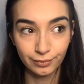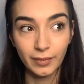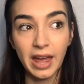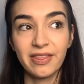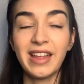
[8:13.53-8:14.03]

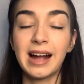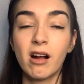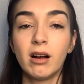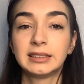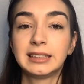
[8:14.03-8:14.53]
that
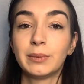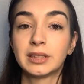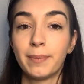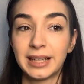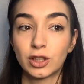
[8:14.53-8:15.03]
car seat was the
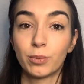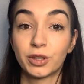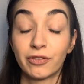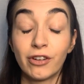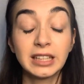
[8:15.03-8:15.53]
best option
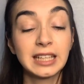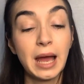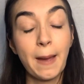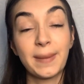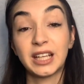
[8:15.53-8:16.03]
for us
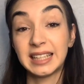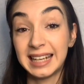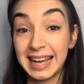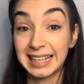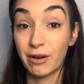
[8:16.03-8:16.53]
because it
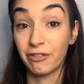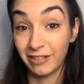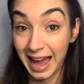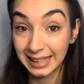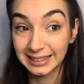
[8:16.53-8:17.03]
laid out
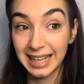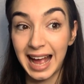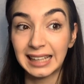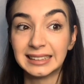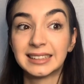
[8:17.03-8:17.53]
flat,
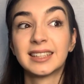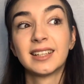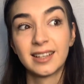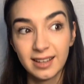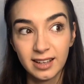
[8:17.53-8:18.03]
and
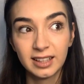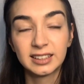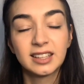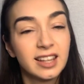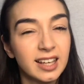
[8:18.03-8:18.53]

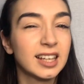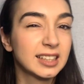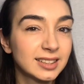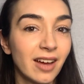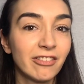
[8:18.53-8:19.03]
the
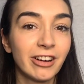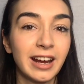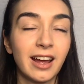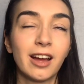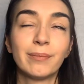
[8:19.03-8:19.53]

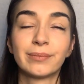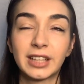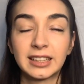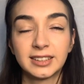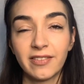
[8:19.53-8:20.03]

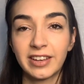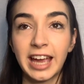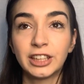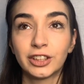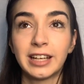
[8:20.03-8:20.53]

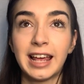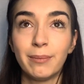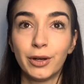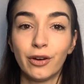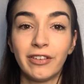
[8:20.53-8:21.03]
suffocation
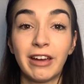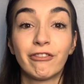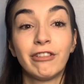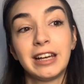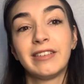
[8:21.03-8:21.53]
element of it
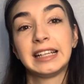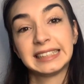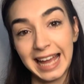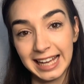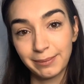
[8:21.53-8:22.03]
really, really
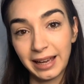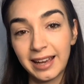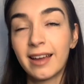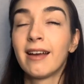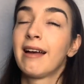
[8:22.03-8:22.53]
scared me.
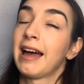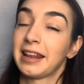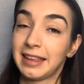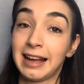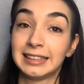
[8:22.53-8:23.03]
And I
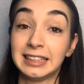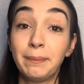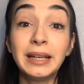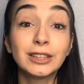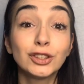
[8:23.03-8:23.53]
think I did a
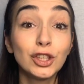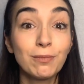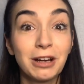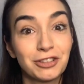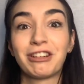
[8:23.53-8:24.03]
bit too
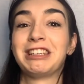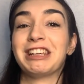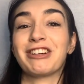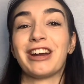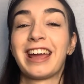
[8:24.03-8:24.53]
much reaching
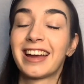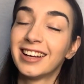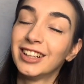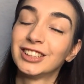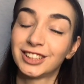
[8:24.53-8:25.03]
on it.
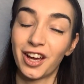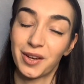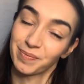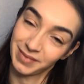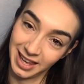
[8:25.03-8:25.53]
So
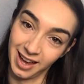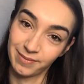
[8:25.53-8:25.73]
yeah,